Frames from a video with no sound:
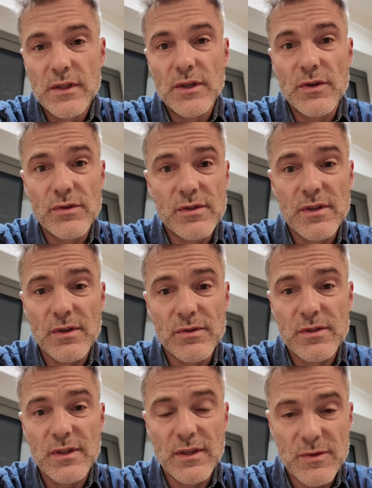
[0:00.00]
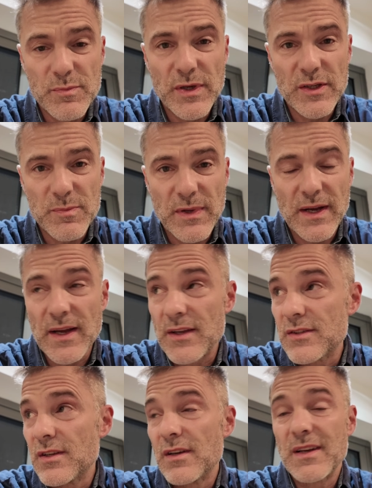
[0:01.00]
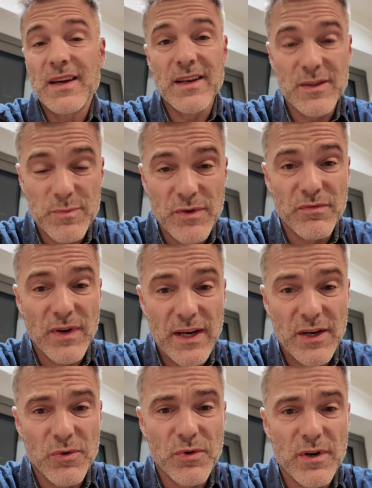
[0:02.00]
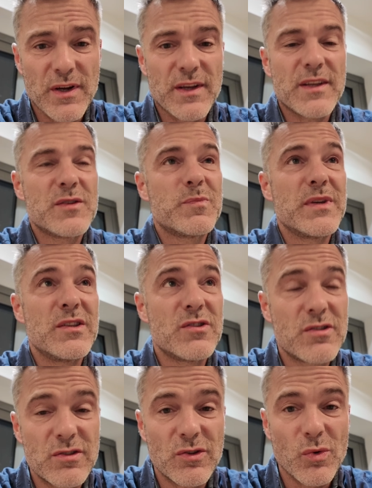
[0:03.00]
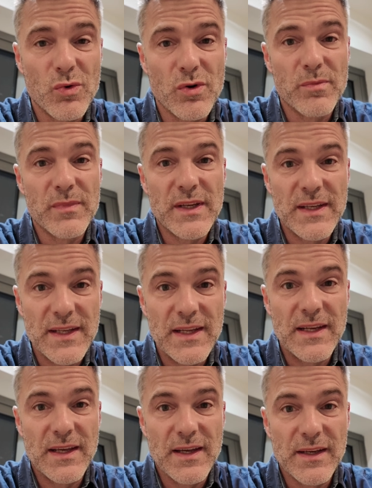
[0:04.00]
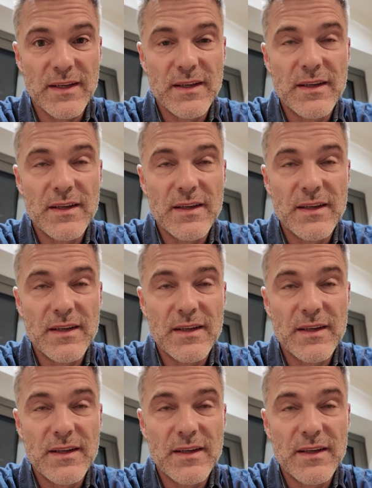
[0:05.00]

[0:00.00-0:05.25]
You can still see it's pitch black outside and it's been raining all night. It's been Storm Lilian,